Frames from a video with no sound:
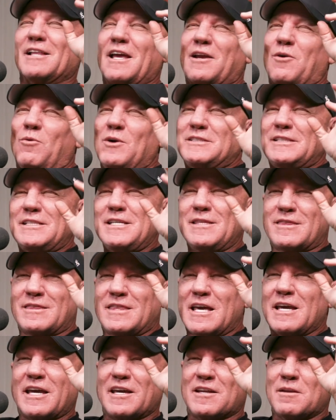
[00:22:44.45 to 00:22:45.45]
what's he
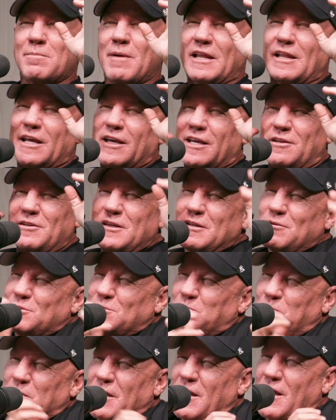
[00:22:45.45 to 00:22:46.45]
thinking about? Like
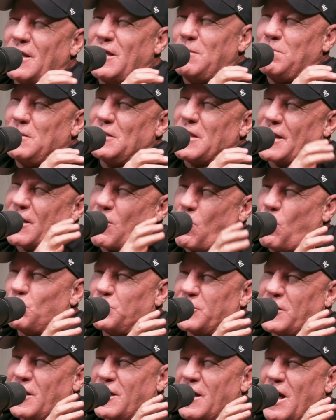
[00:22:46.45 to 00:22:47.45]
he'd be like
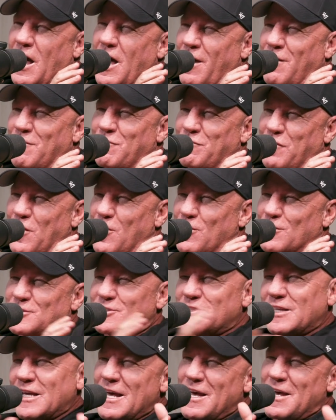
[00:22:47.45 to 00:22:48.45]
holding a guy on
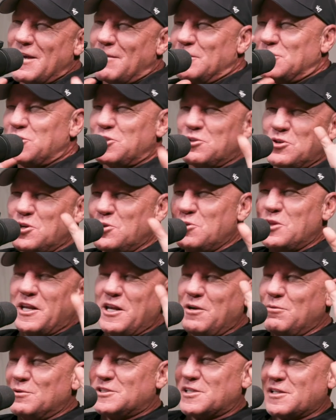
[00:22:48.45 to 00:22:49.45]
first, but you knew that
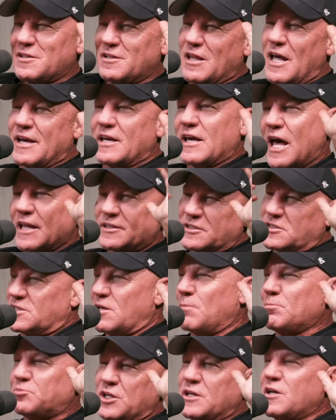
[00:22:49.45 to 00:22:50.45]
he was like got
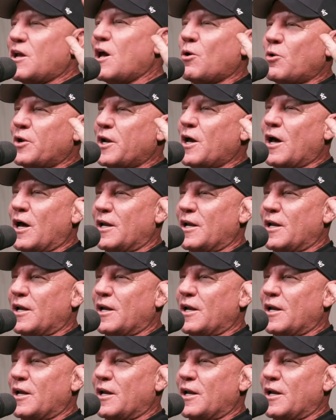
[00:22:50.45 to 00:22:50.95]
something going on.